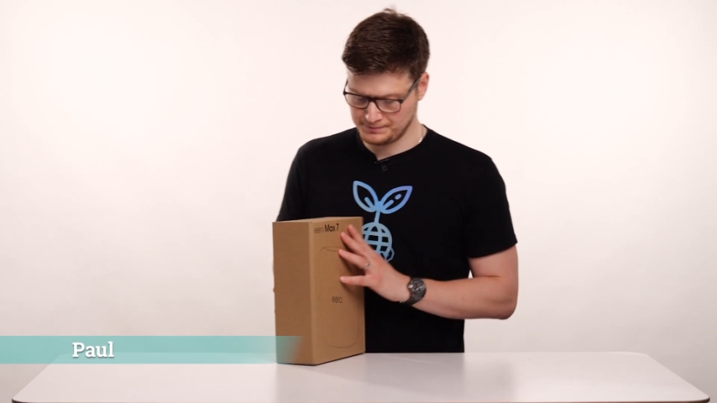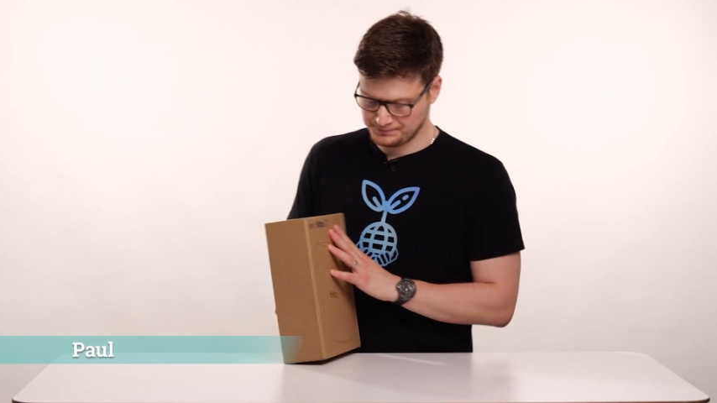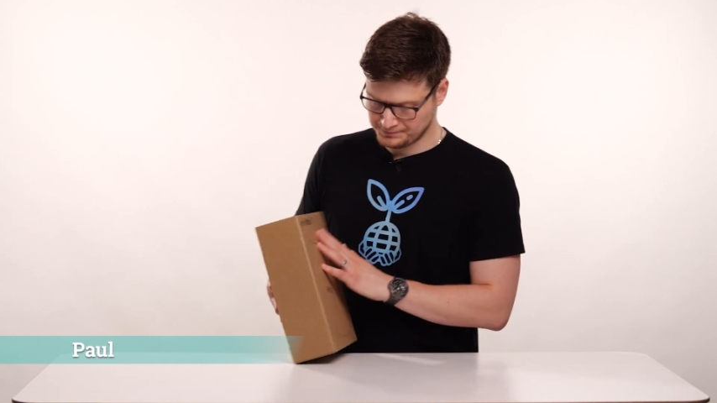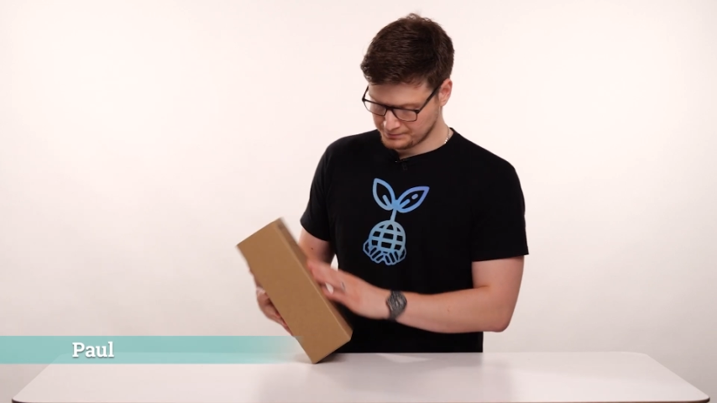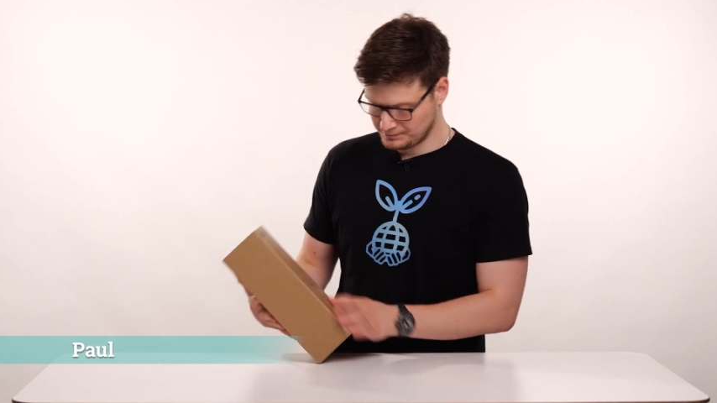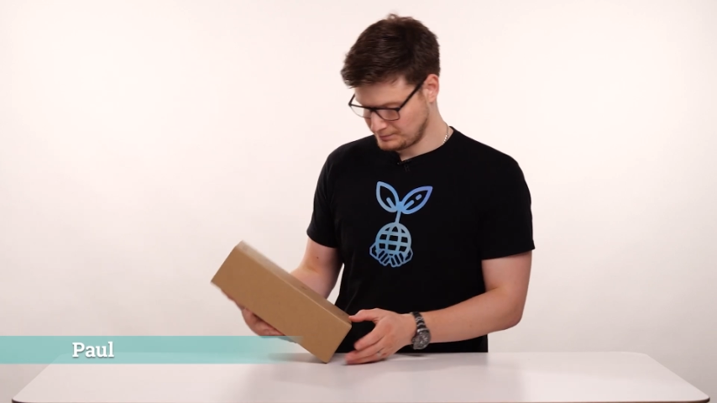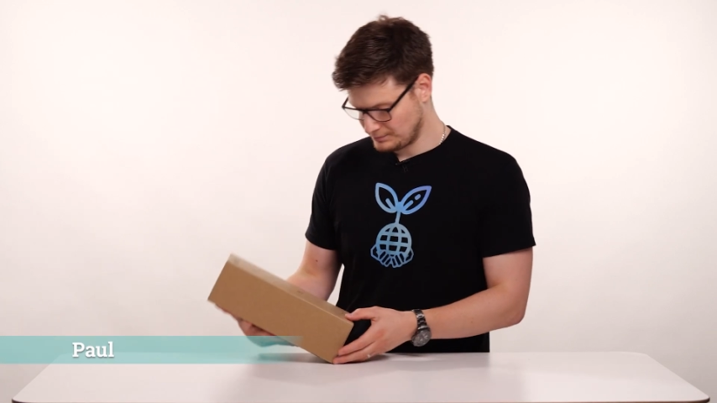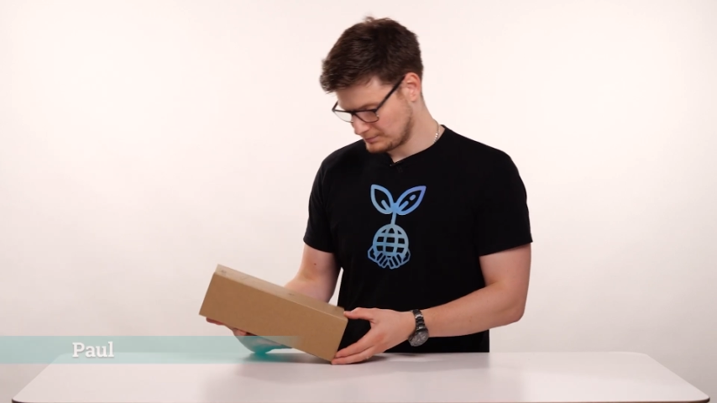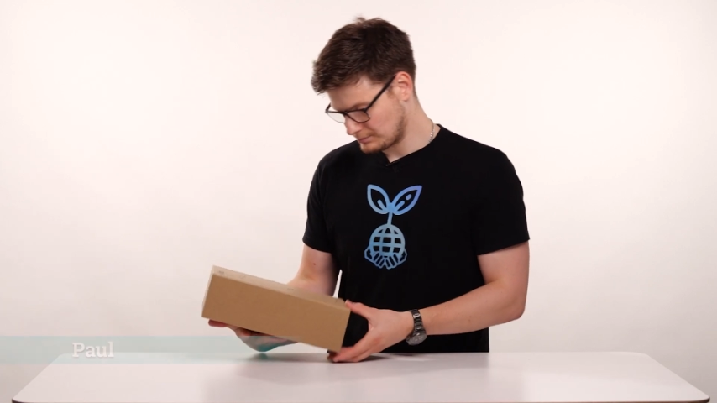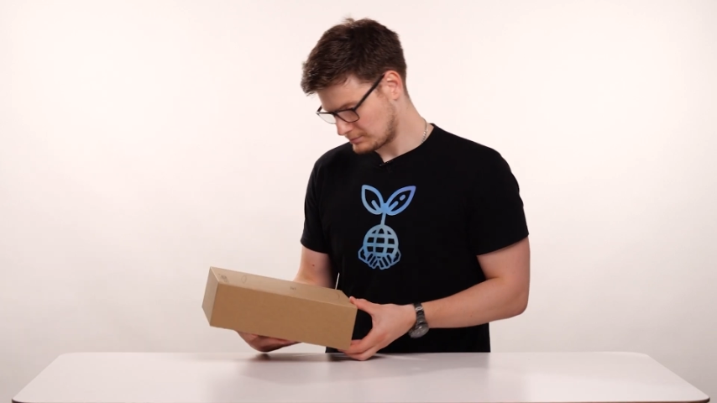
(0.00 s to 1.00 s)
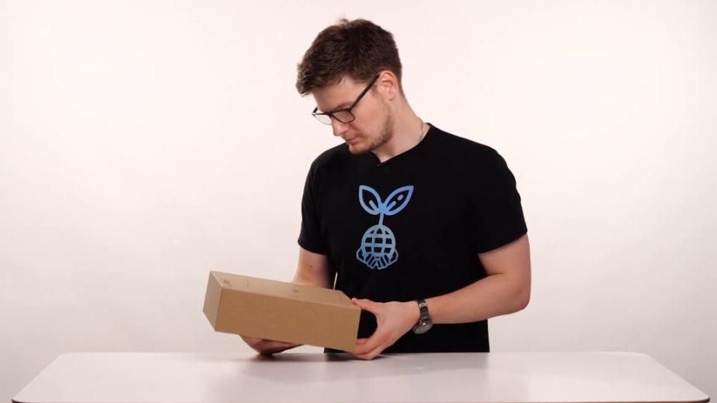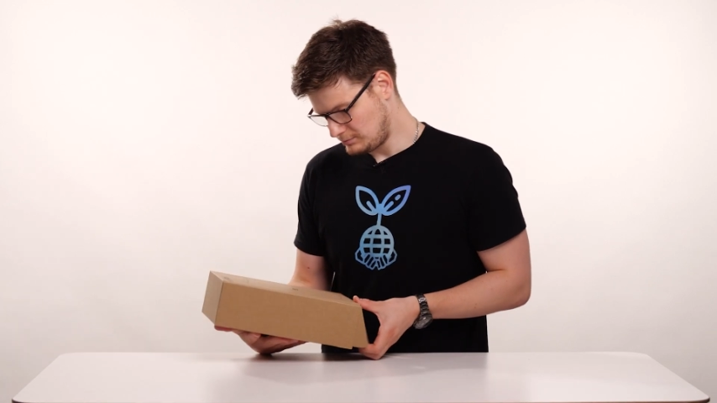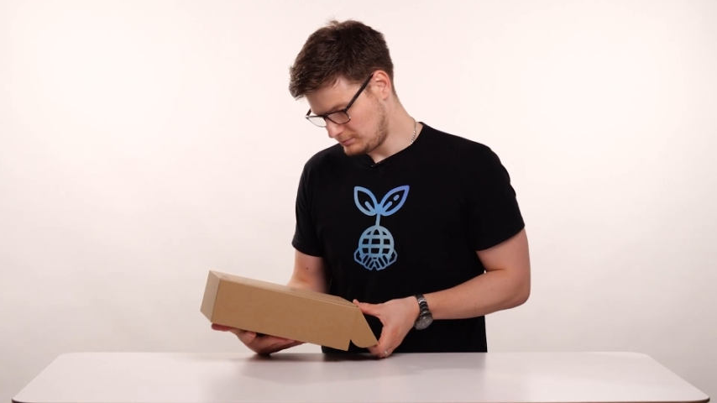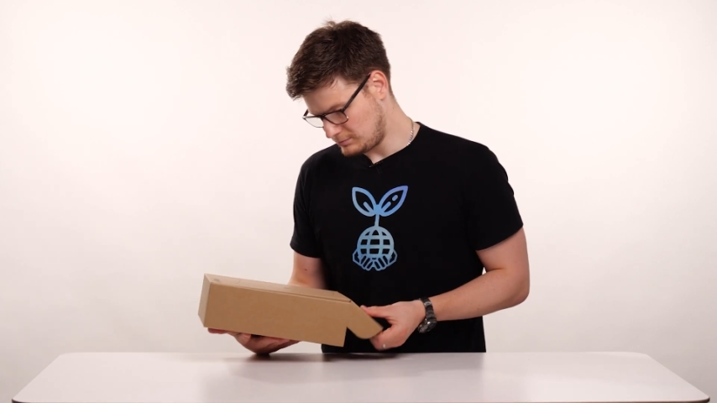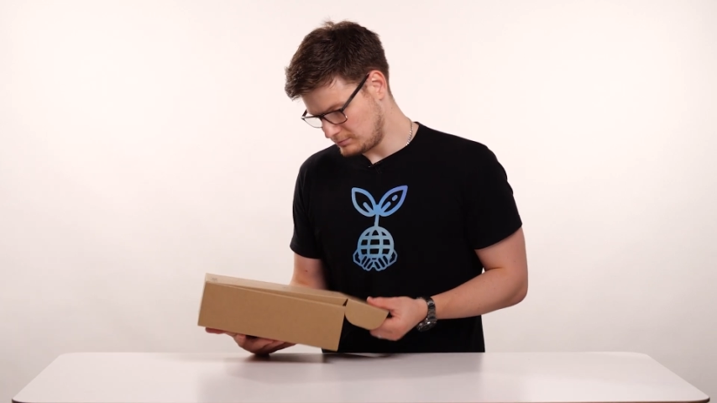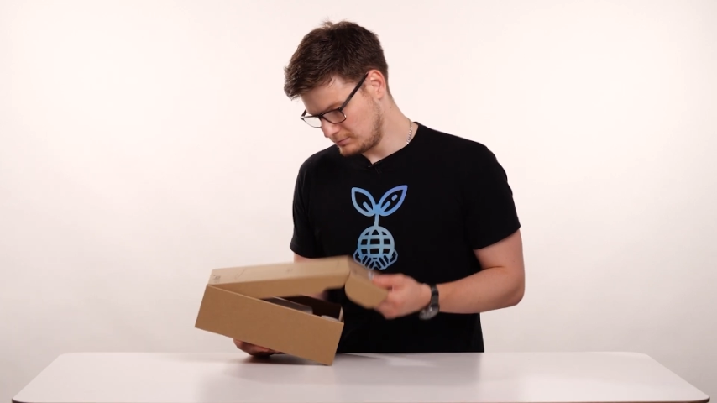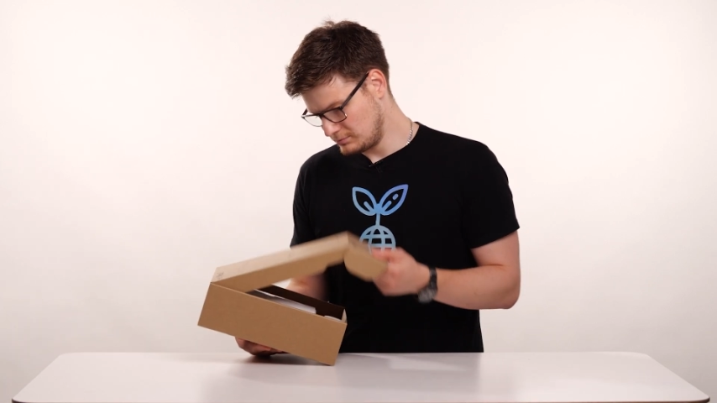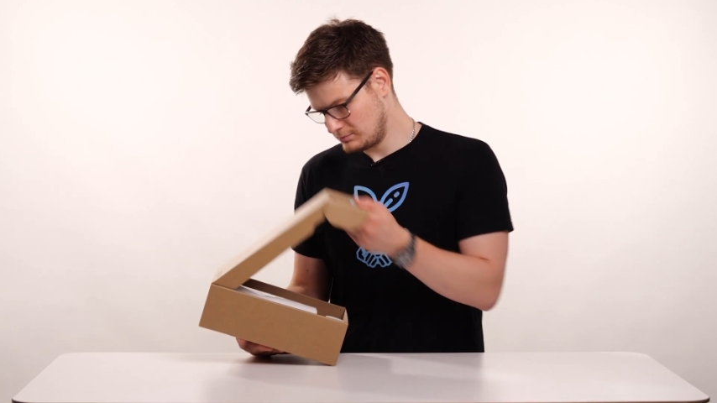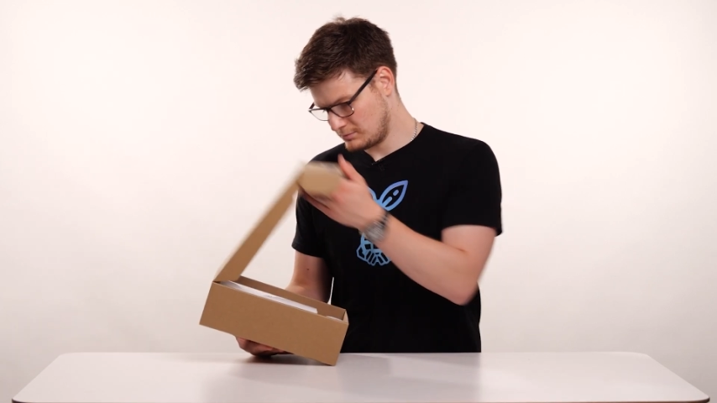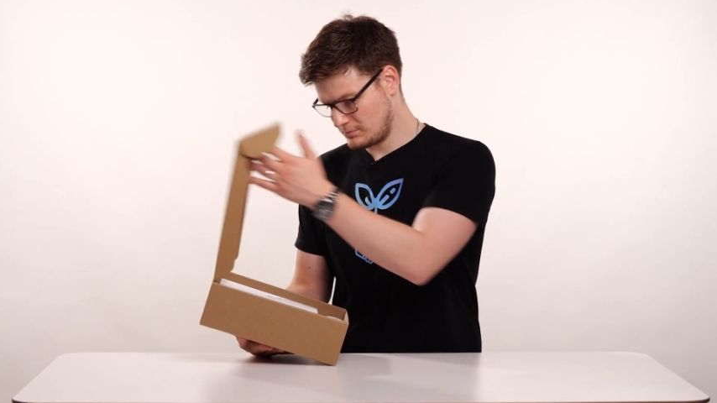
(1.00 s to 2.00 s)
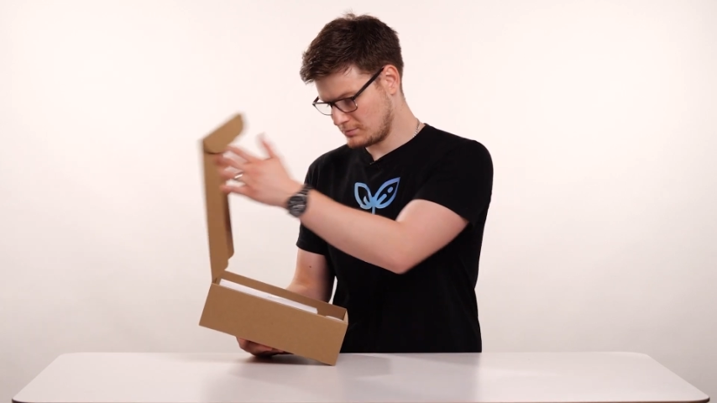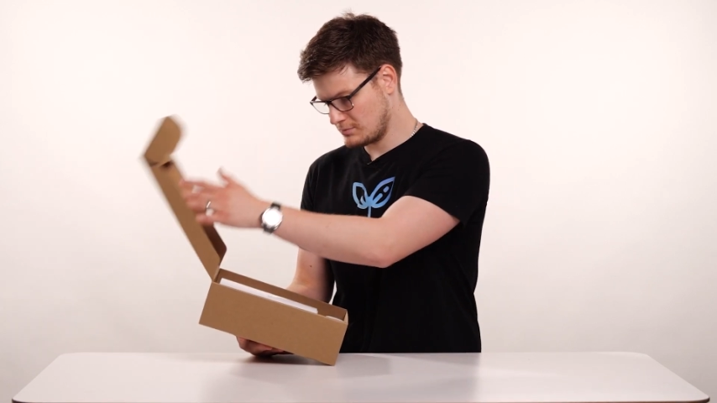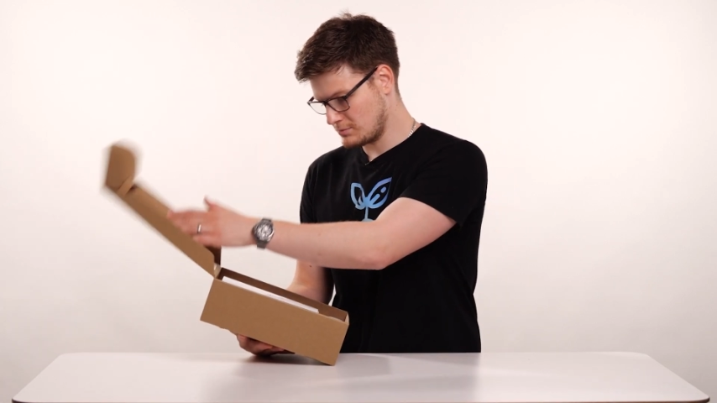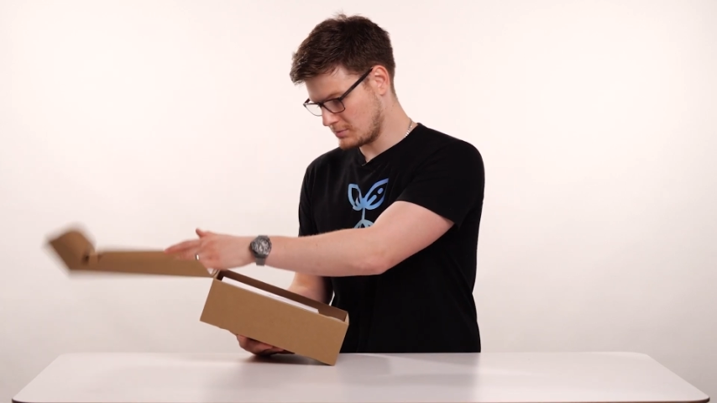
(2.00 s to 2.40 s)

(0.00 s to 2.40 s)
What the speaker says: (silence)